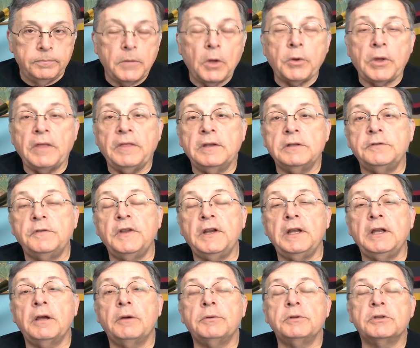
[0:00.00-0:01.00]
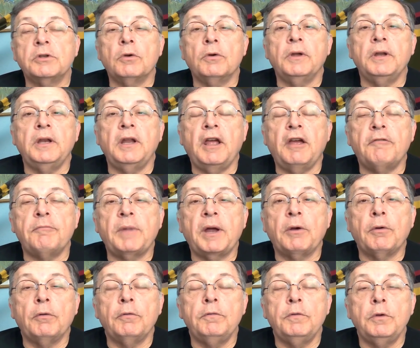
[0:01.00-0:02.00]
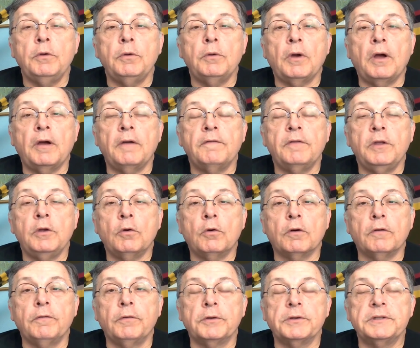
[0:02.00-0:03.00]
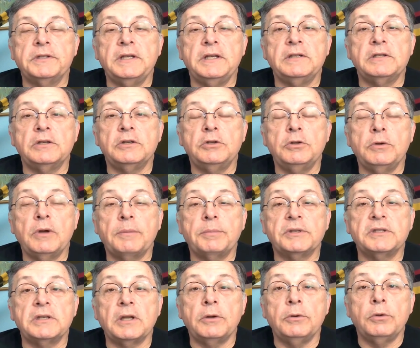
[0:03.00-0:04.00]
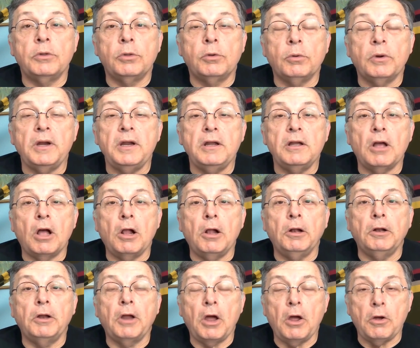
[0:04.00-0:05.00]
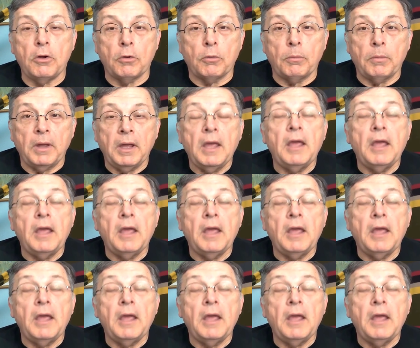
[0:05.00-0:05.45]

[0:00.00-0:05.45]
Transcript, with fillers: Okay, this video is going to have my review of the Orville Season 2, Episode 3 called Home.